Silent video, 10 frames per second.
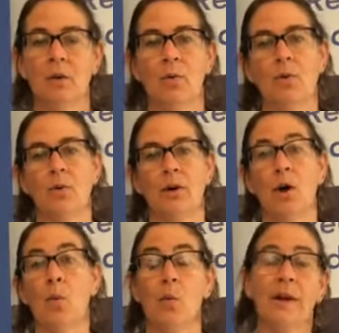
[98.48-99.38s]
or
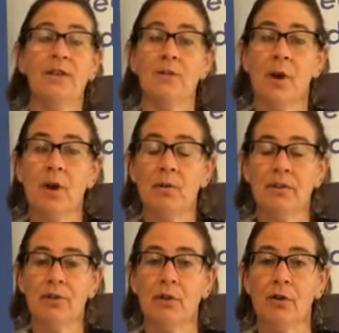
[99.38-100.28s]
a windrow
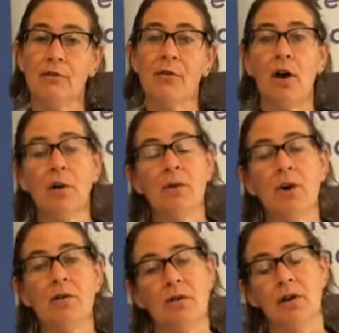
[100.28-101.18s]
if you're a
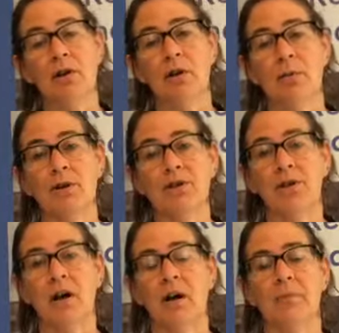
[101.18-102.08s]
farmer or a
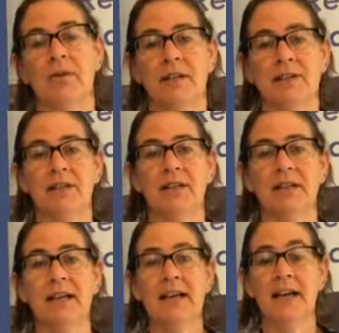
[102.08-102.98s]
commercial operation.
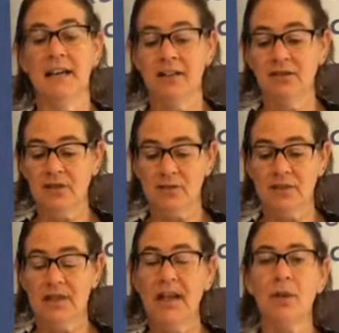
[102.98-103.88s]
And so
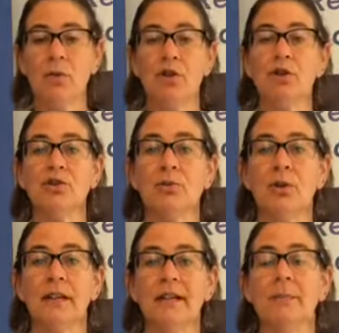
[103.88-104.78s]
today we're
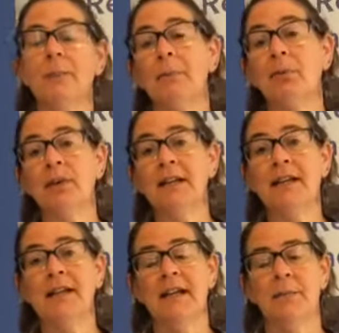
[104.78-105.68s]
controlling it by putting
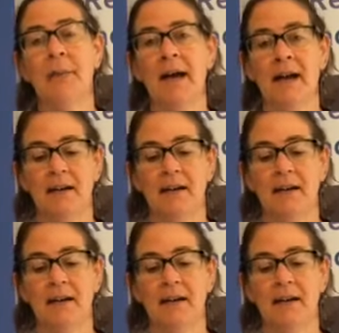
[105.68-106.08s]
it in a bag.